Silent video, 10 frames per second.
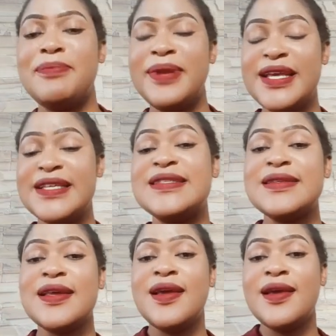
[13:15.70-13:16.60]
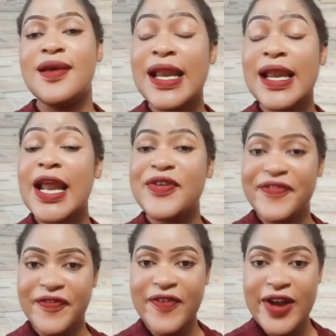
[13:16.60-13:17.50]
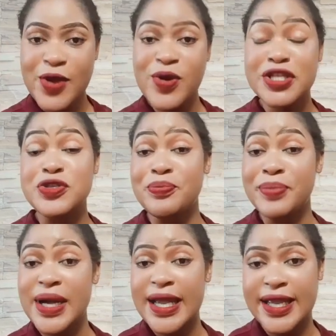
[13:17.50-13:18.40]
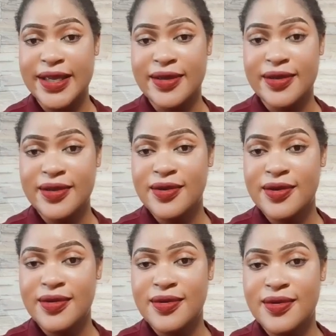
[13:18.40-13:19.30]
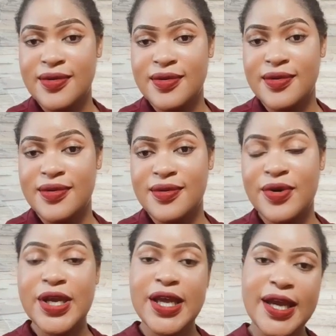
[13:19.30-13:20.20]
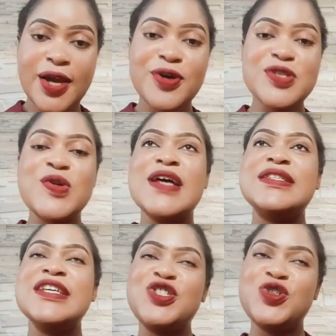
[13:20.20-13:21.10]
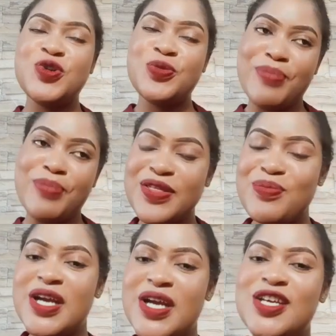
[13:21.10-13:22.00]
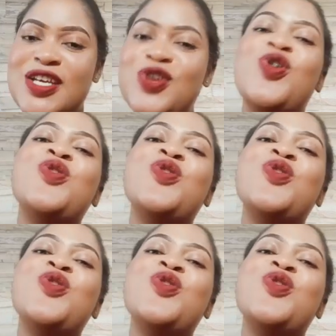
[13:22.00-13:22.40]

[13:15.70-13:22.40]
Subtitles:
Please clarify what you're buying, okay? Because when I sent you back the money, you